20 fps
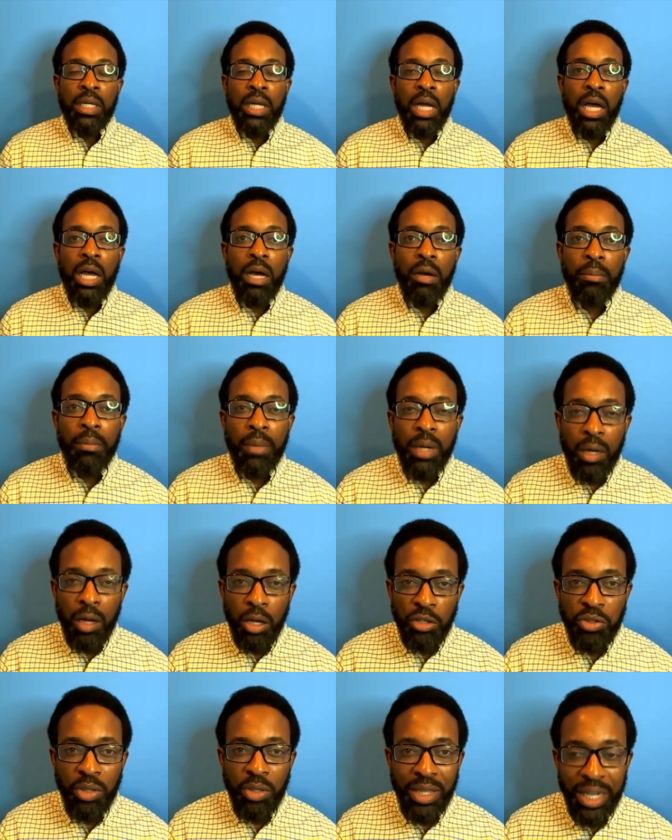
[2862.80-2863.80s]

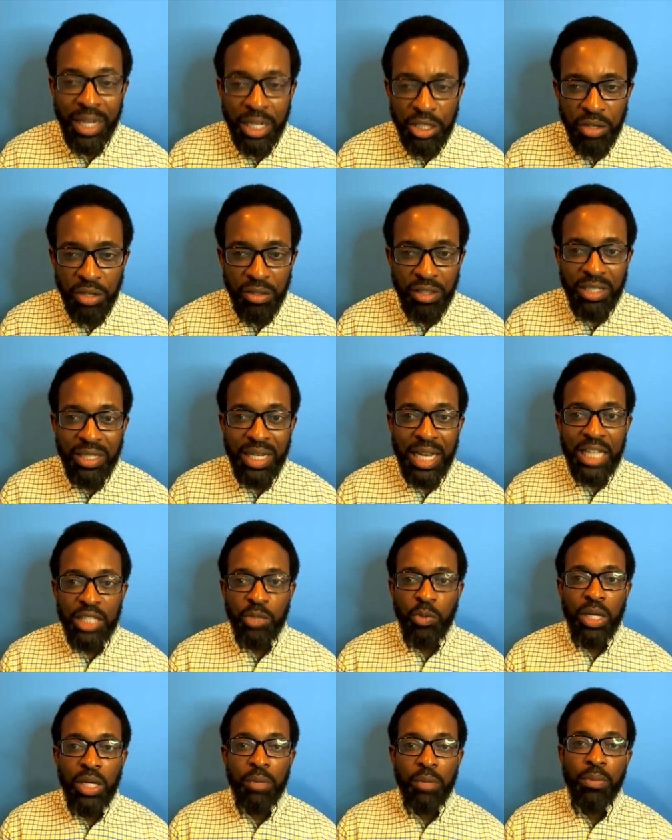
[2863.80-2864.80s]
Also, I think I shared this
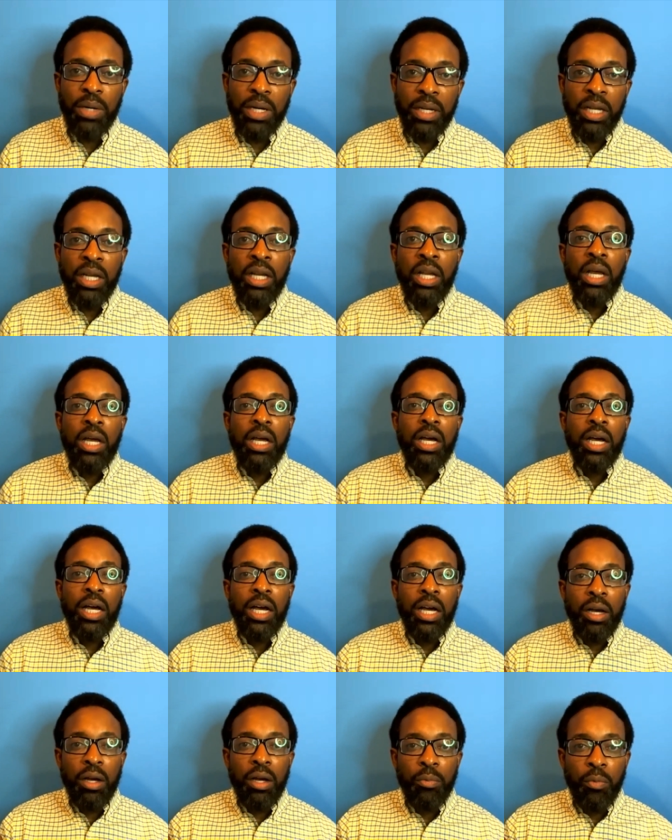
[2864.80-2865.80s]
last week, but
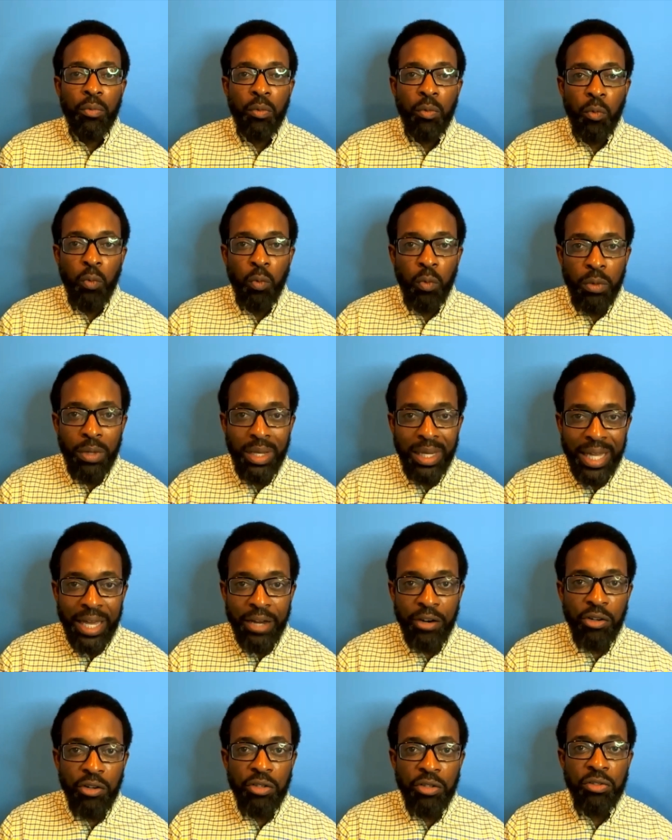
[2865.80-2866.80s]

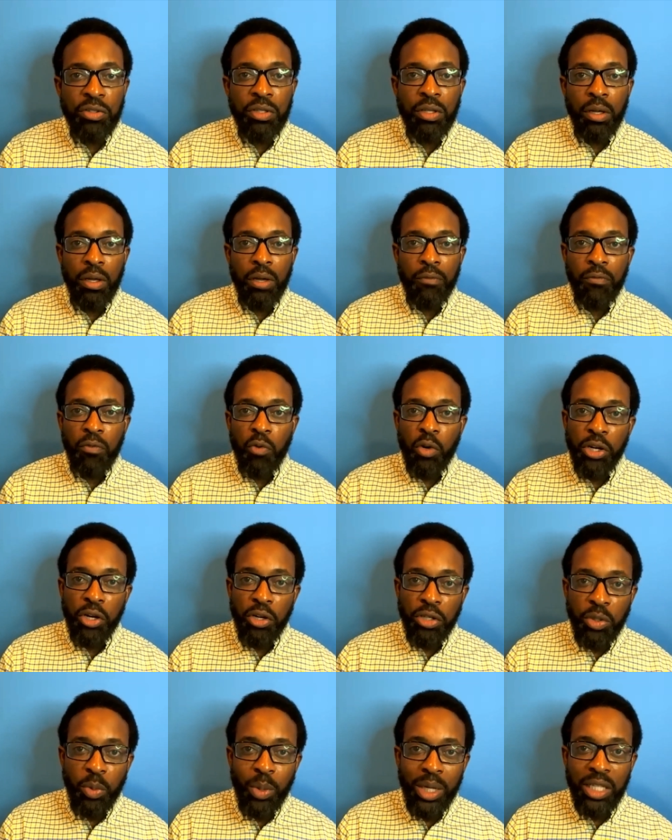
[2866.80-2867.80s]
letters for
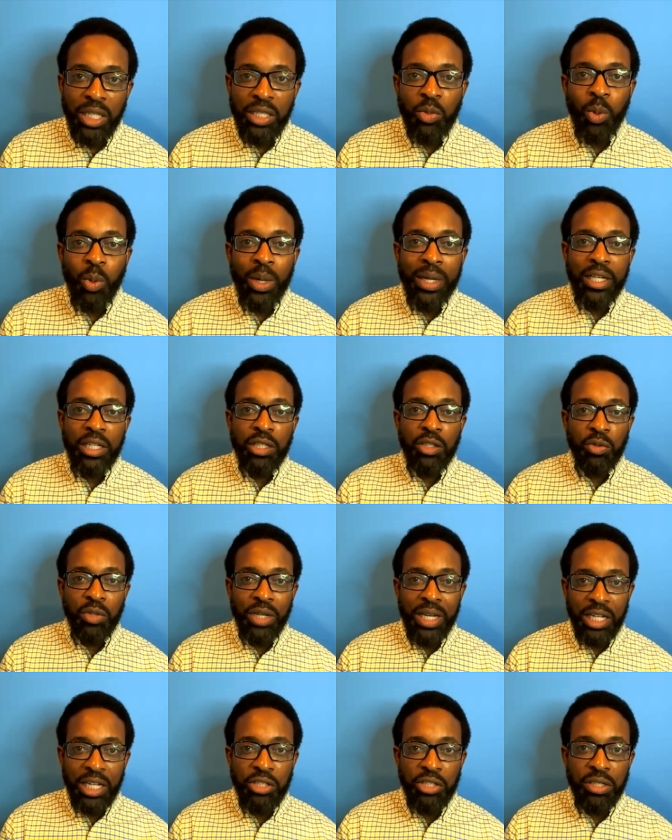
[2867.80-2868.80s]
your 2020
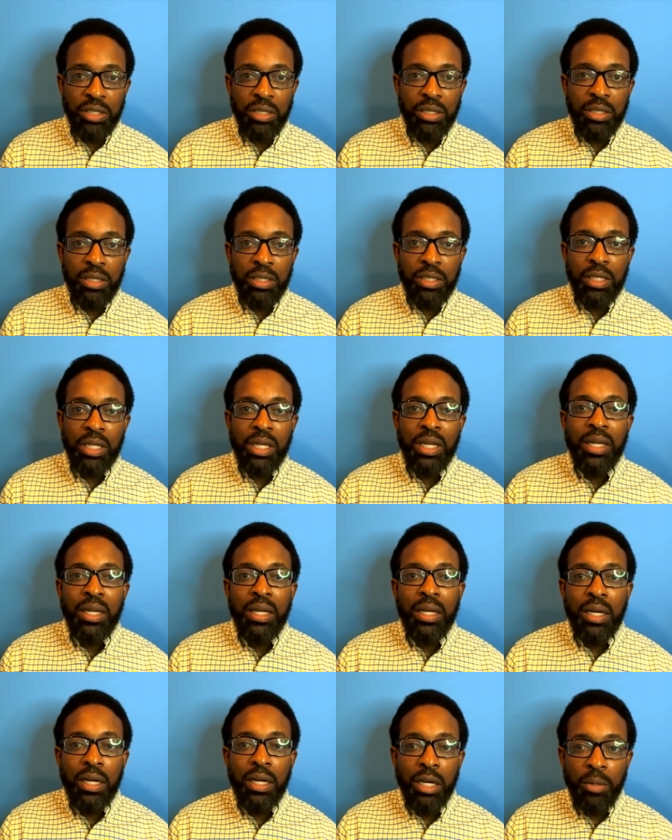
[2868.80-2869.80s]
donations.
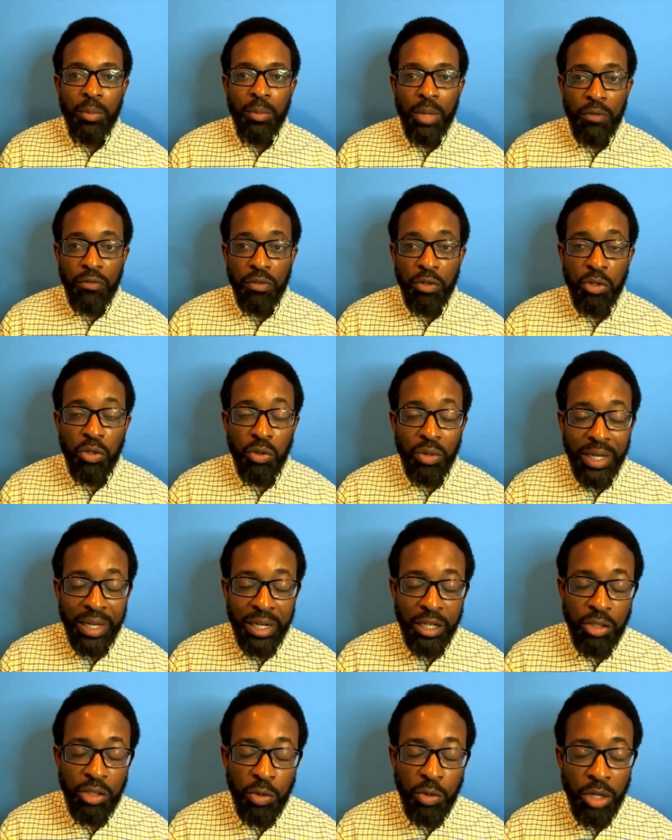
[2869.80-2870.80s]
If you
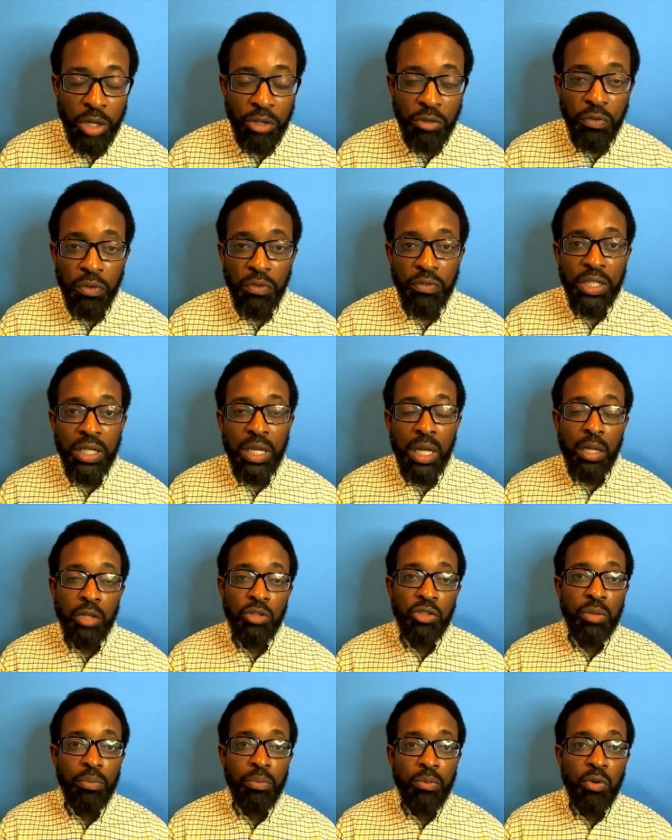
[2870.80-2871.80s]
donated
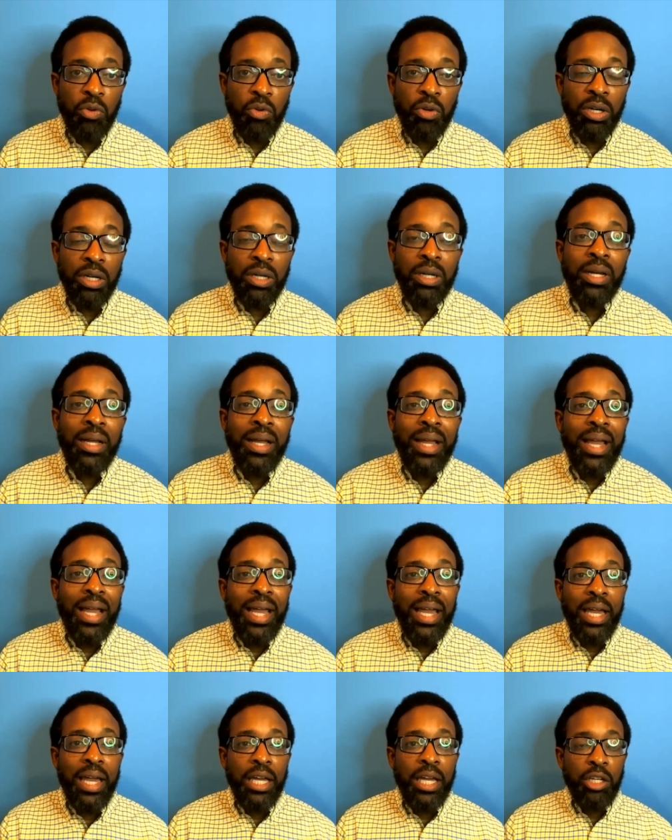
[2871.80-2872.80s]
$250 or more
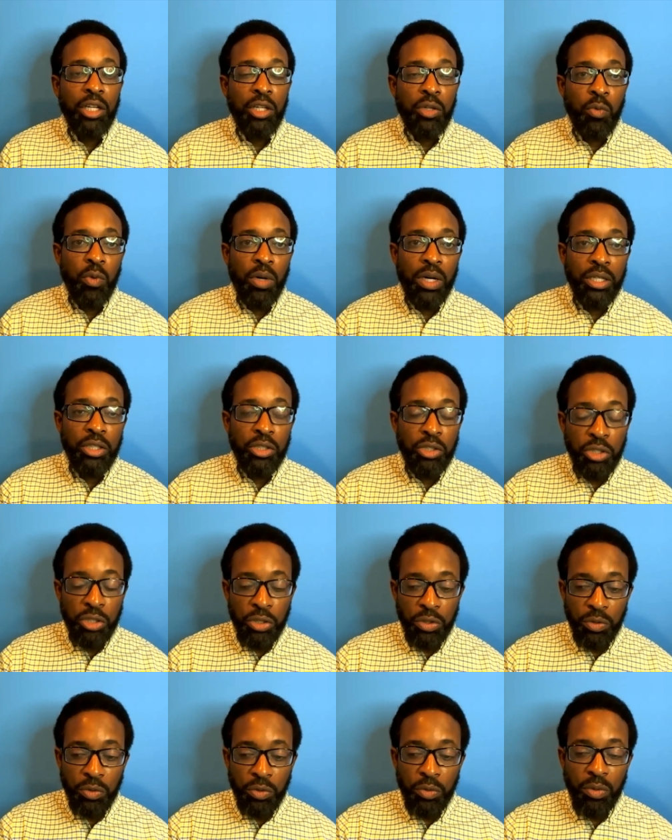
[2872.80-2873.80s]
and you want
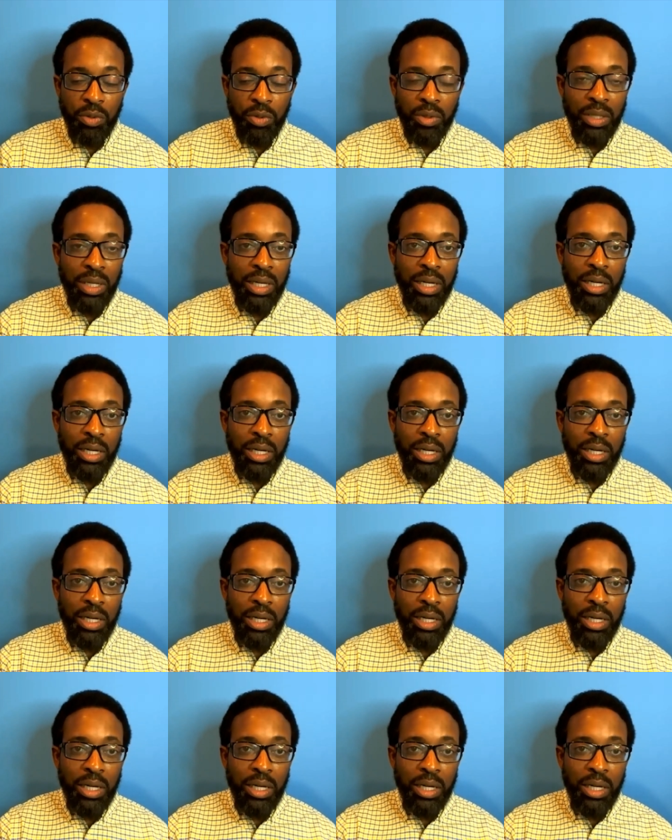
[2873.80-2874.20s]
to